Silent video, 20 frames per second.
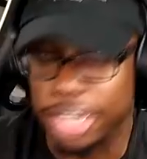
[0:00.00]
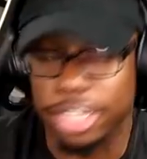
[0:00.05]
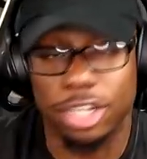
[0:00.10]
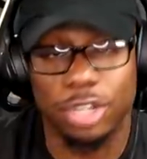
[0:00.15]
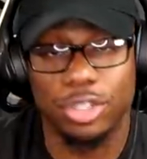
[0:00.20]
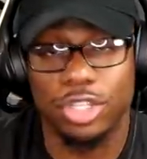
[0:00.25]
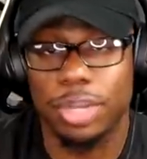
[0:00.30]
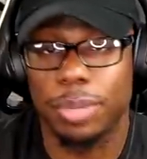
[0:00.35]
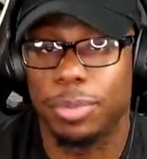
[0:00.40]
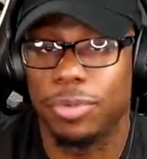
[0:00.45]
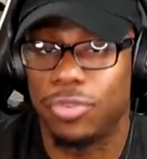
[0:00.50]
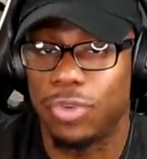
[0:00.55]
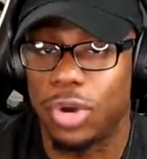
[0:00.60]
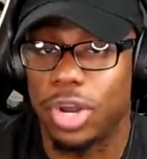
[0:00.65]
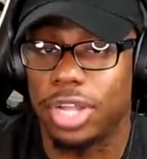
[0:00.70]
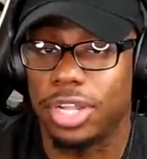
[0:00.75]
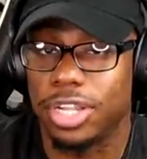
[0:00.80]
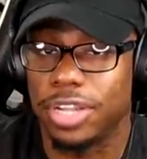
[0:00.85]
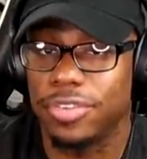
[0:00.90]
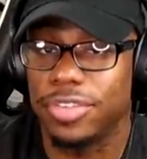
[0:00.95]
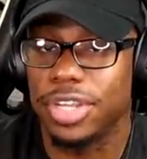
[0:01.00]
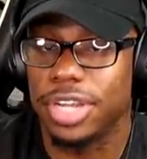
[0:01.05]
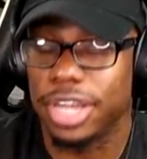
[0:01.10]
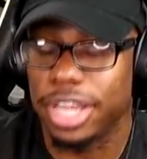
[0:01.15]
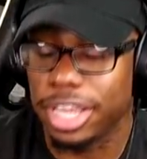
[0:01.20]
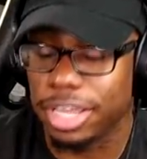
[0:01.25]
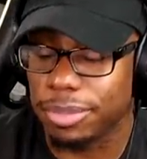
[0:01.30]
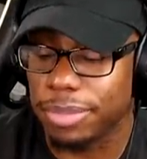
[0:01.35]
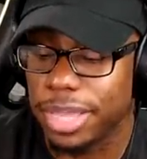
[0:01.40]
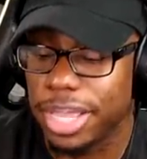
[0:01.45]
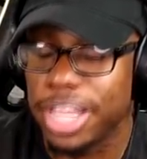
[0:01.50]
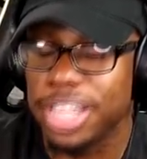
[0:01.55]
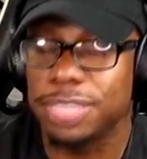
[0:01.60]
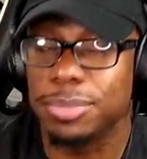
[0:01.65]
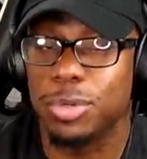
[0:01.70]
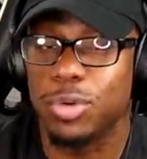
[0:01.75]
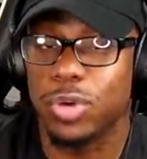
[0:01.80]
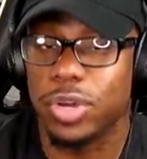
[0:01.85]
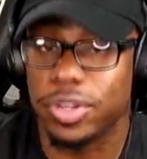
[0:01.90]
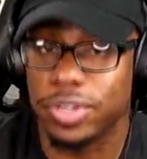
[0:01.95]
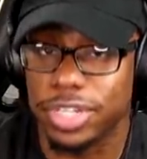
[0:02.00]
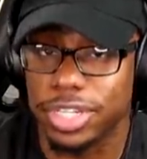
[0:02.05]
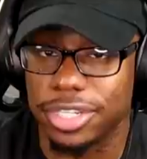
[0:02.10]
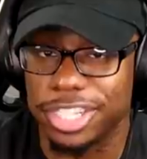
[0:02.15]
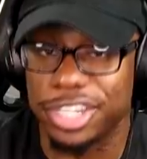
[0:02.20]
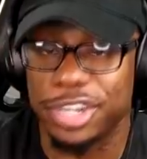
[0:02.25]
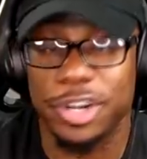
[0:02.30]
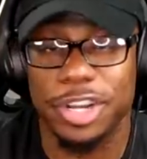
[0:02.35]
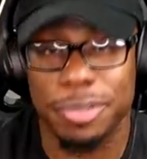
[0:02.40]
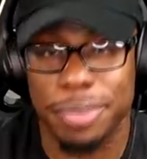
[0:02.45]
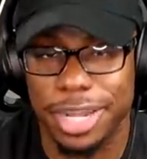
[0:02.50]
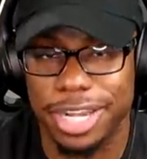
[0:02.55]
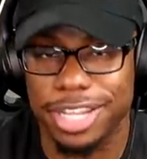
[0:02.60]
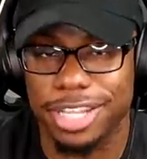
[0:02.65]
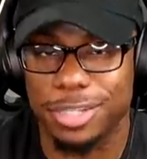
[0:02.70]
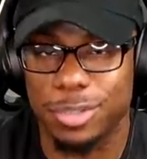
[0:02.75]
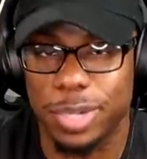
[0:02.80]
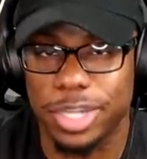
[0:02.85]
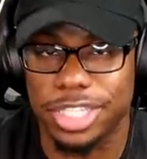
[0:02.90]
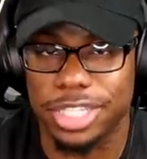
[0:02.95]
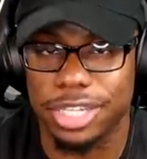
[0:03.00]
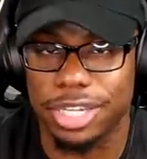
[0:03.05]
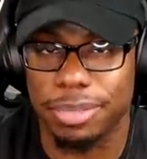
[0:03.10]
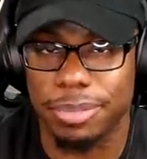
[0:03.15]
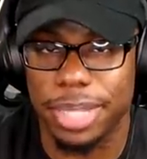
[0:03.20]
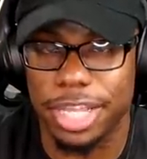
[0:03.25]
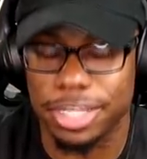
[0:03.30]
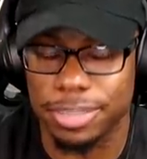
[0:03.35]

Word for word: I told y'all before, I love the name Esmeralda. Is there anybody that's watching named